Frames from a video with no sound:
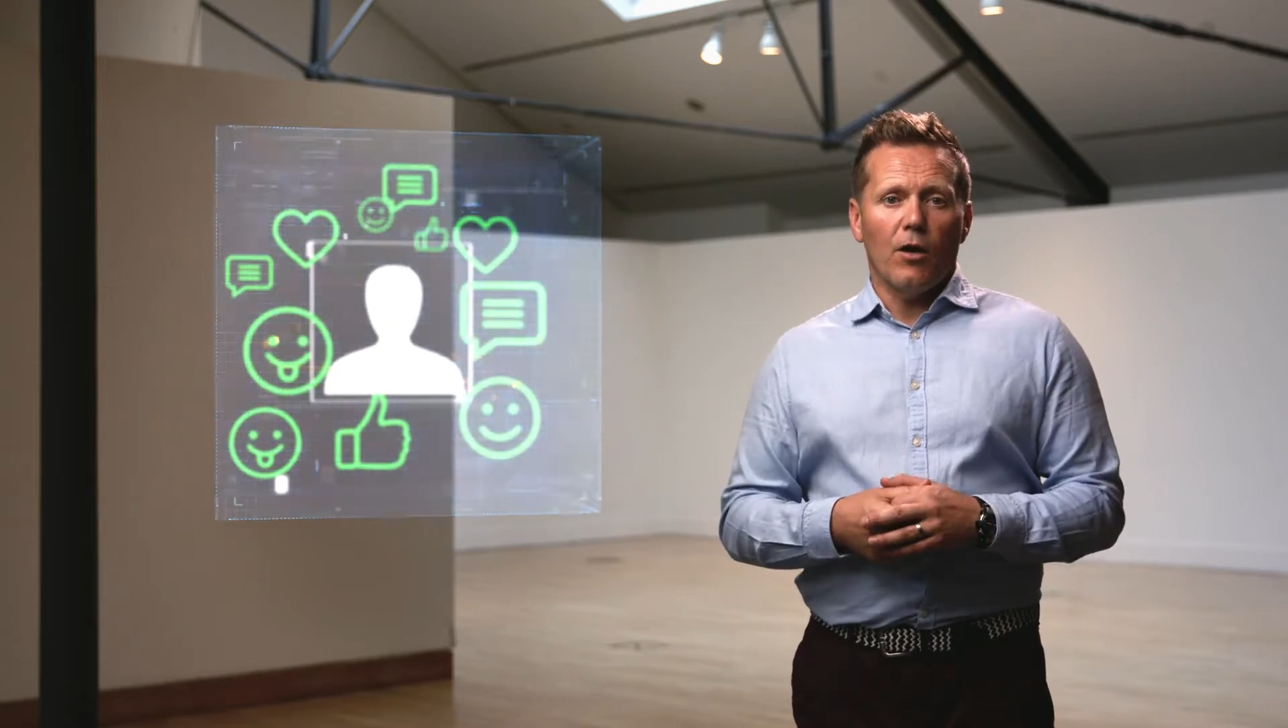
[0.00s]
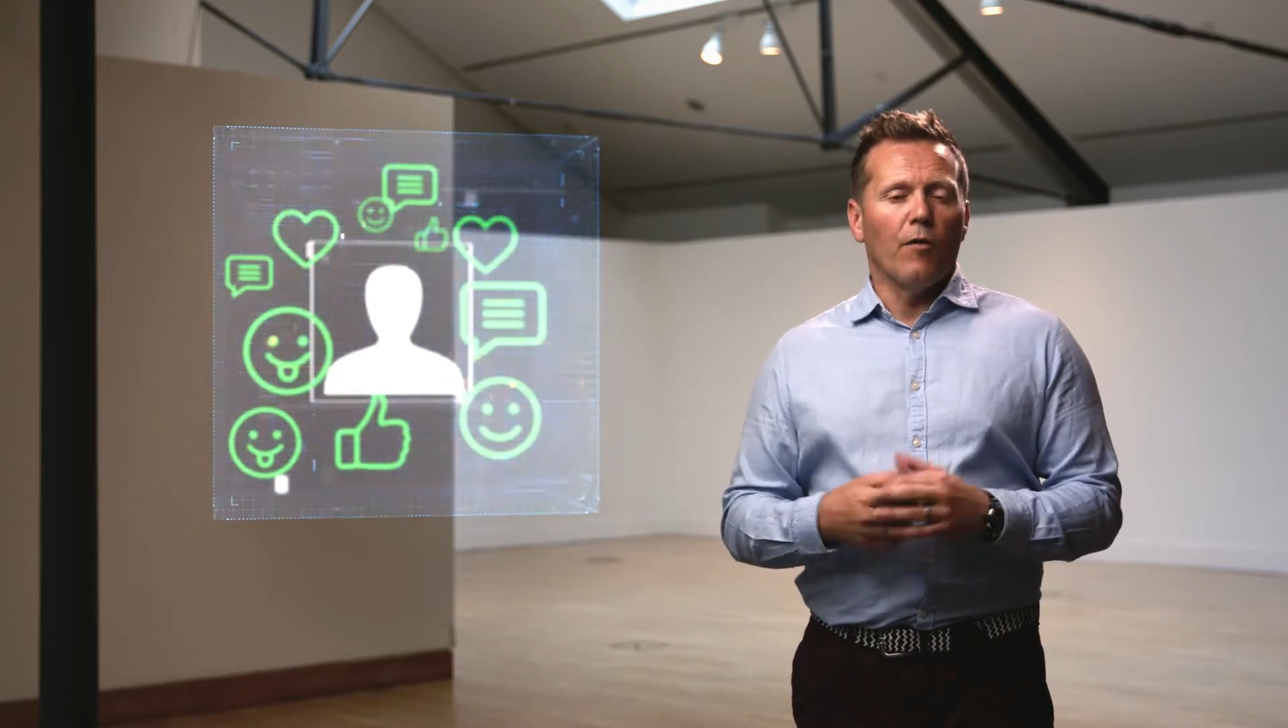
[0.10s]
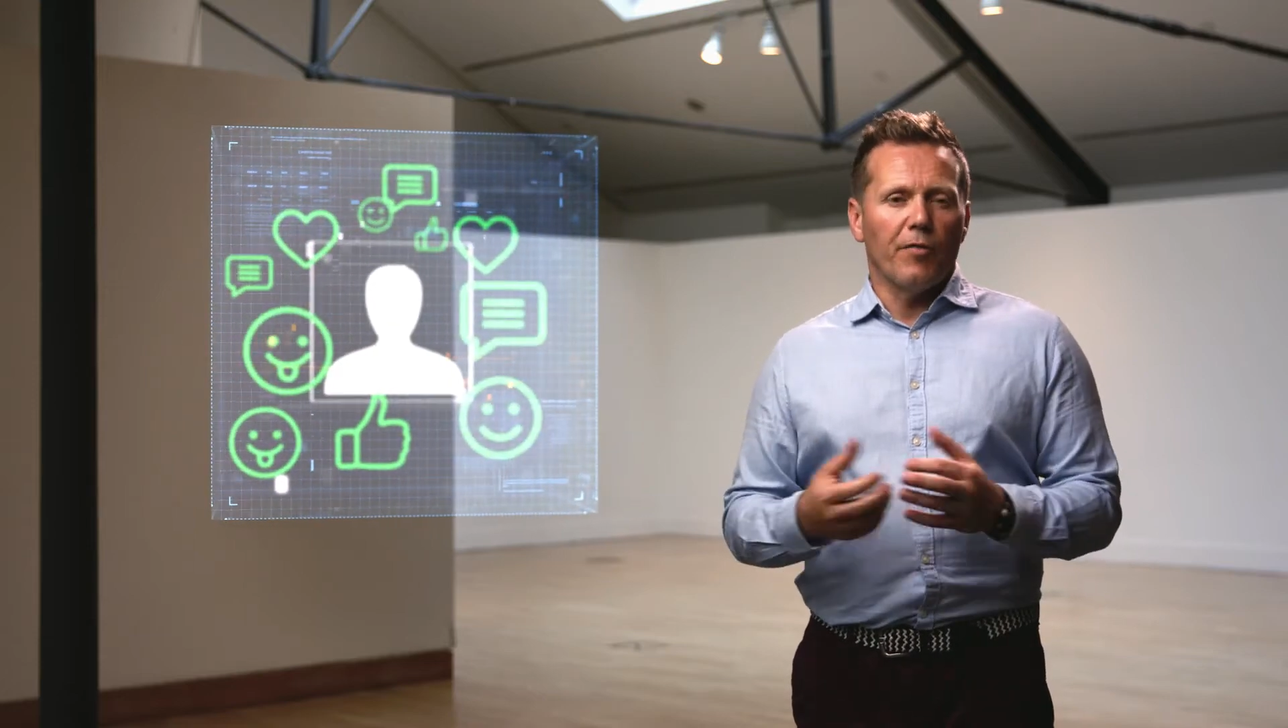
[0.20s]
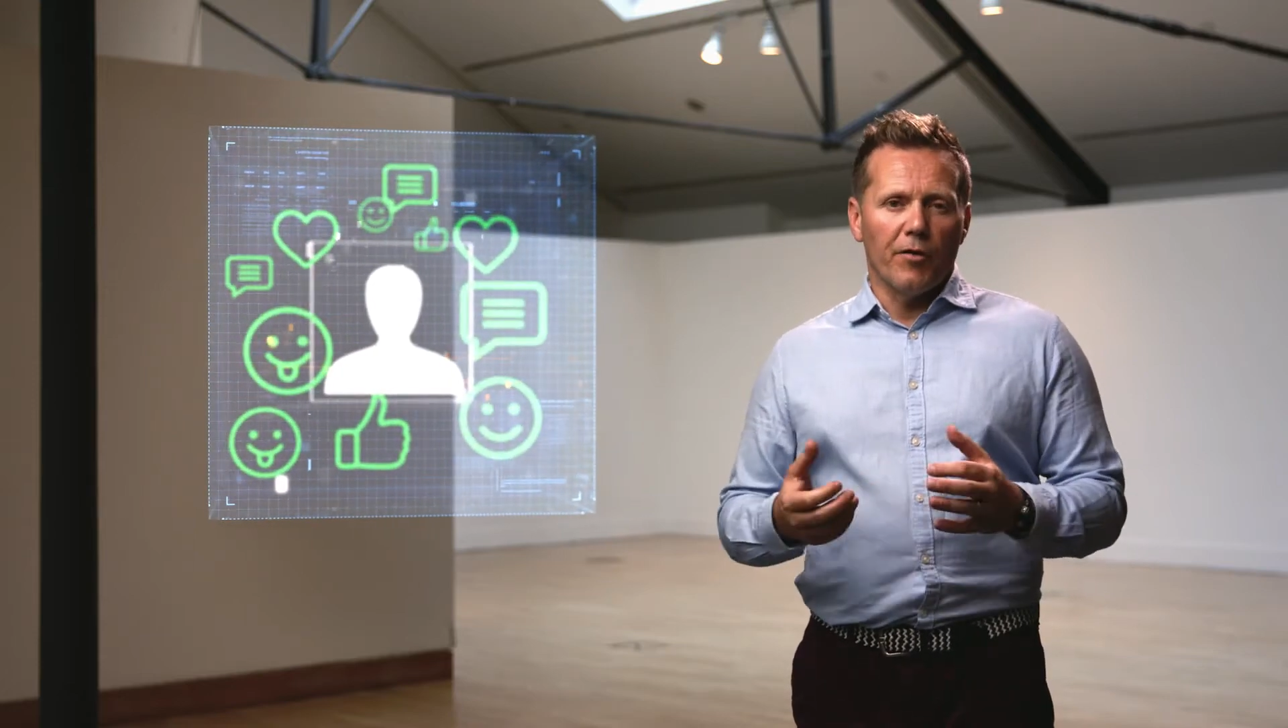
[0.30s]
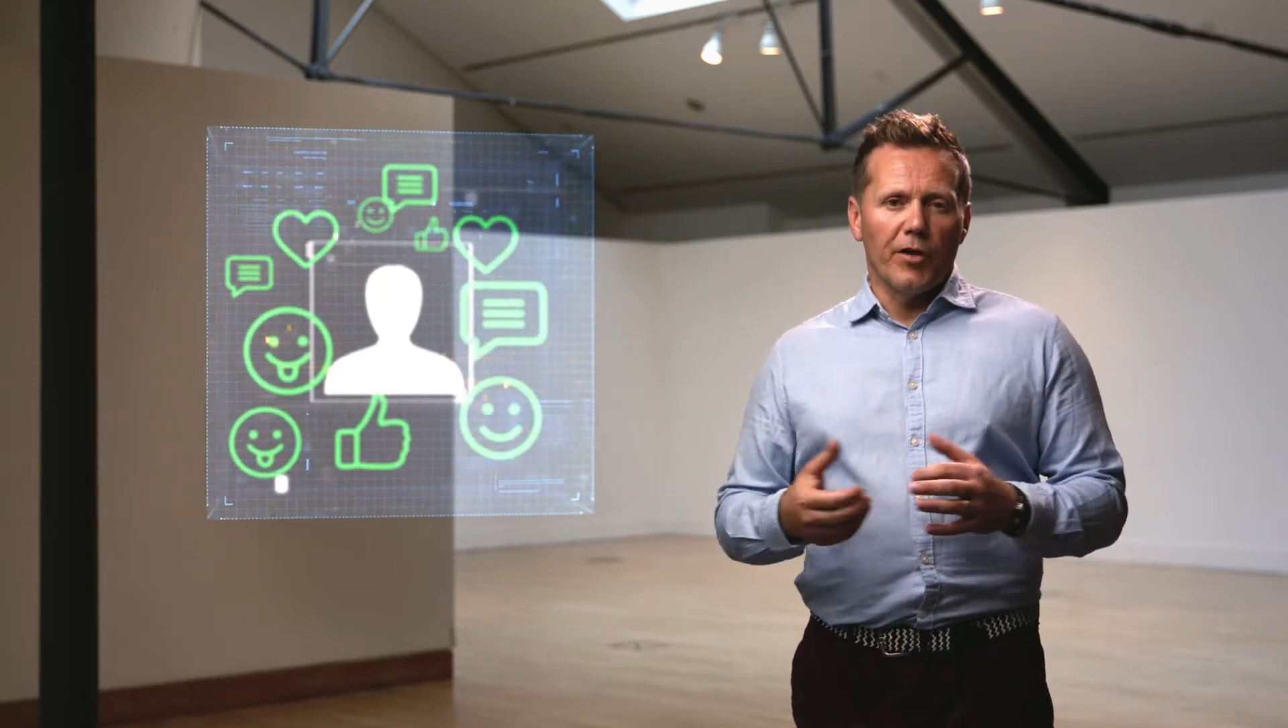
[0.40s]

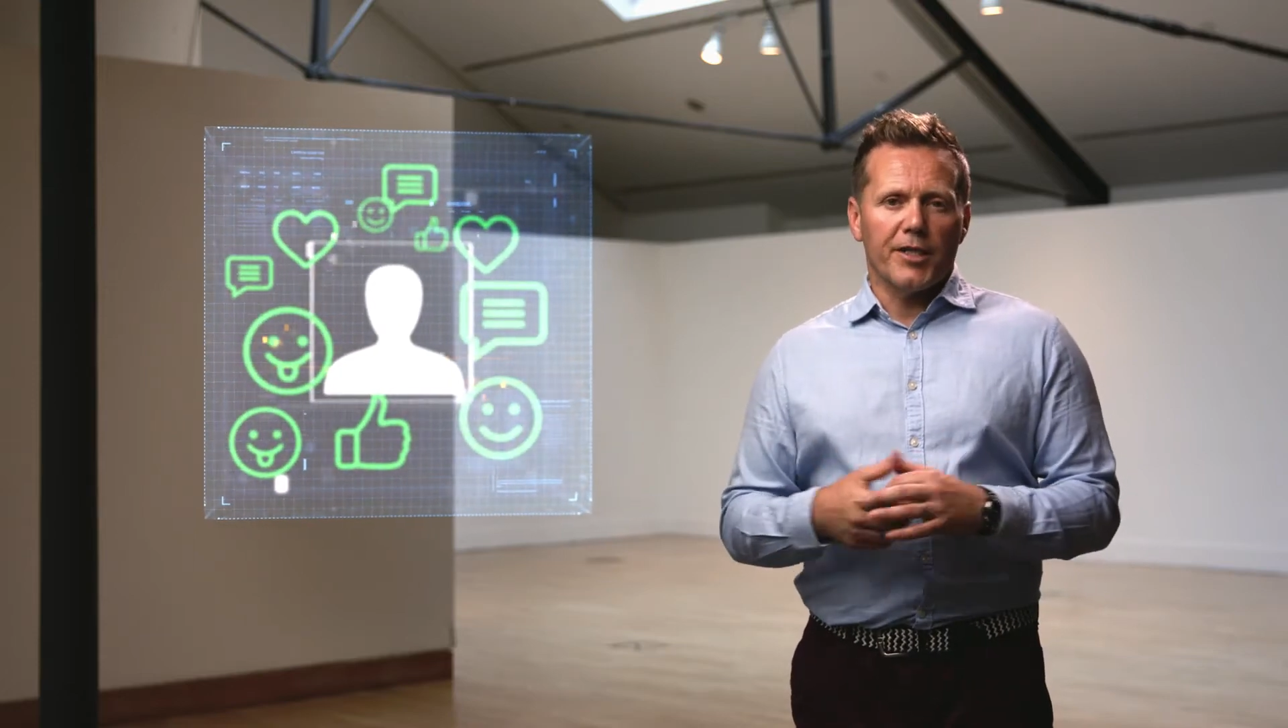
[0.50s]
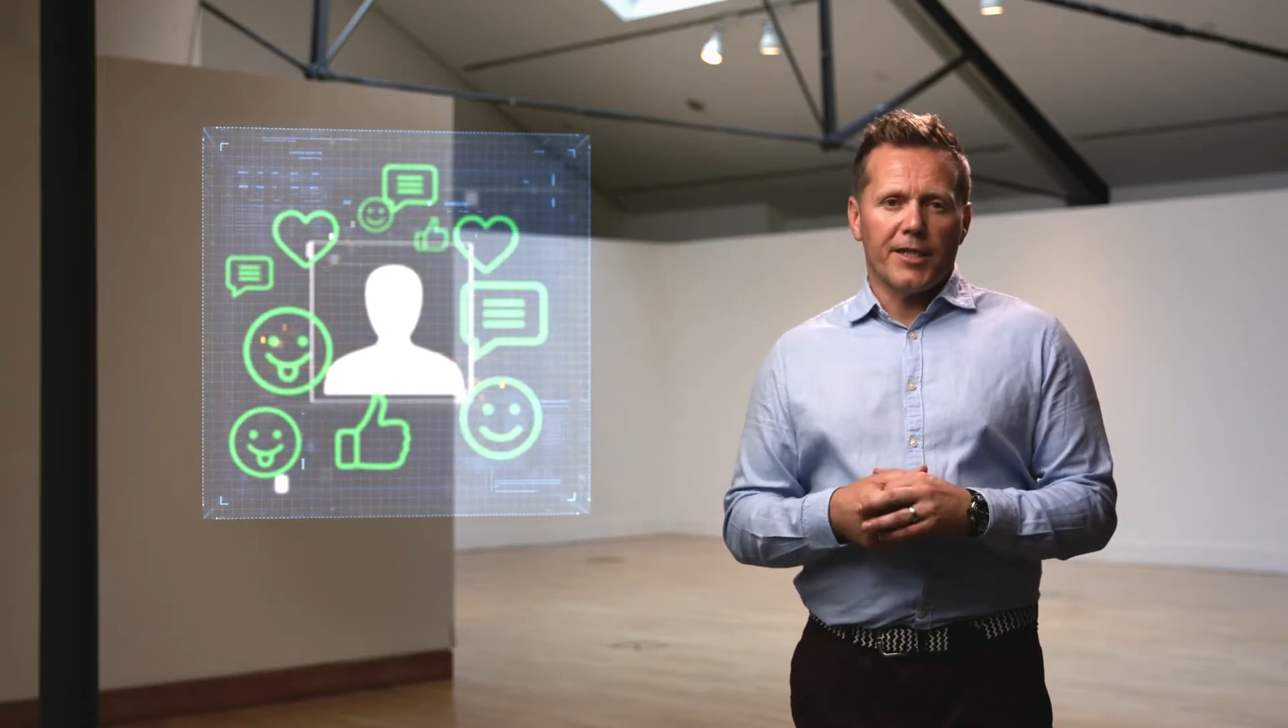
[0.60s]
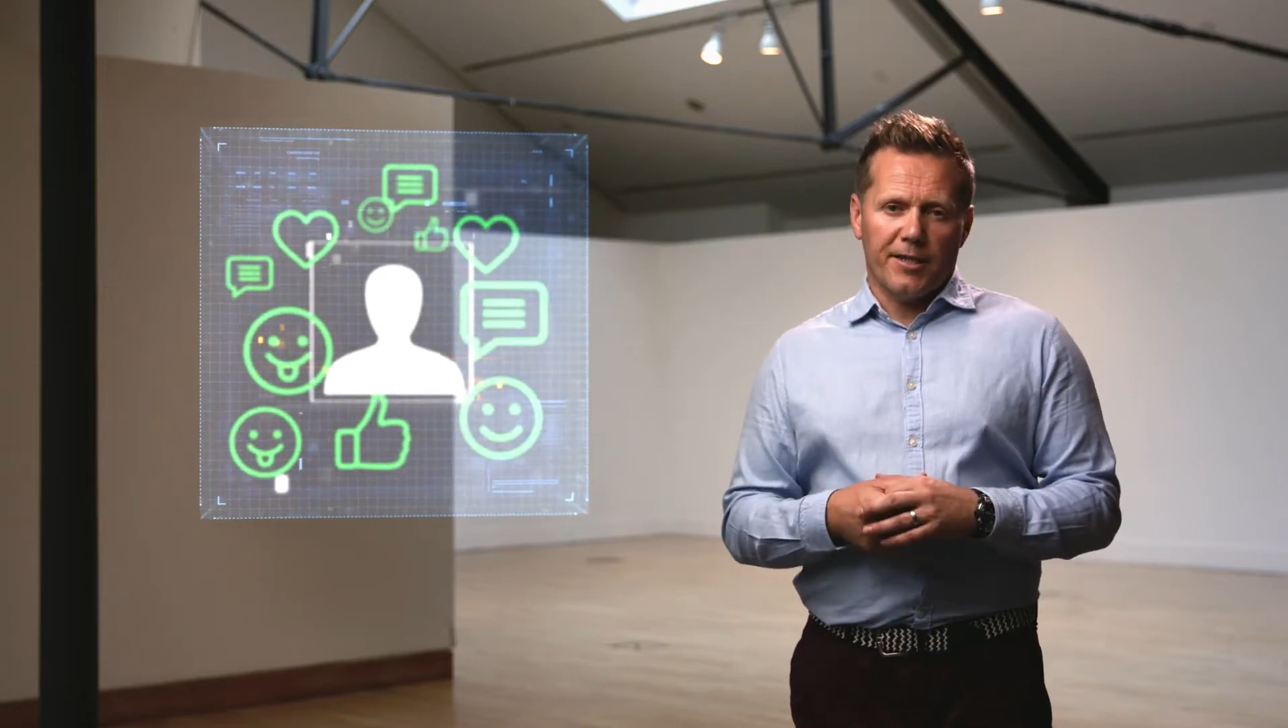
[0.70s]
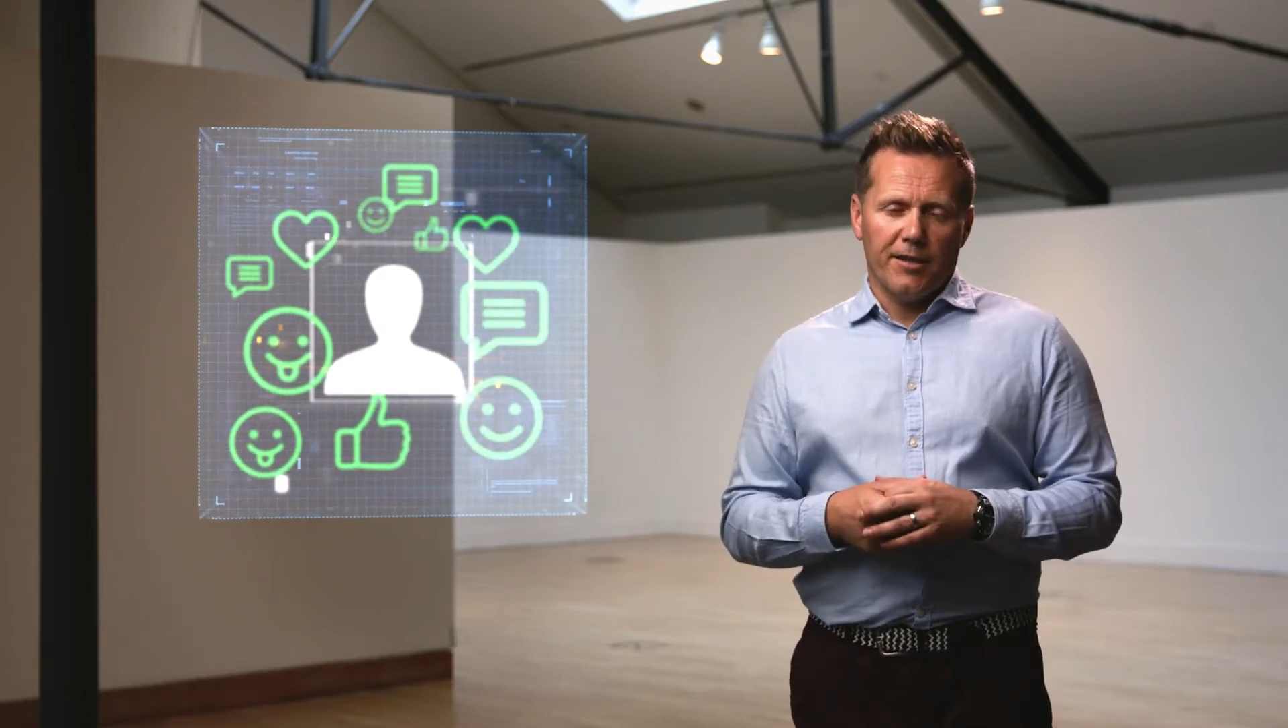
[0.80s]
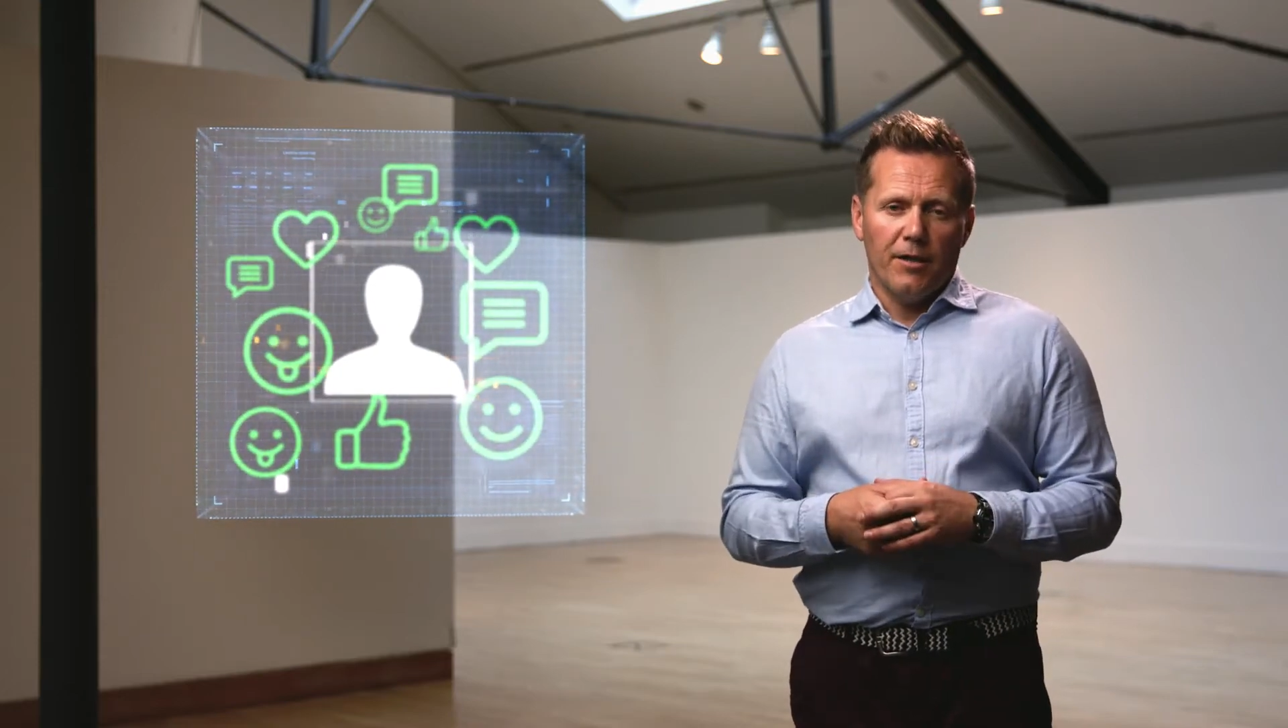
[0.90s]
of the risks.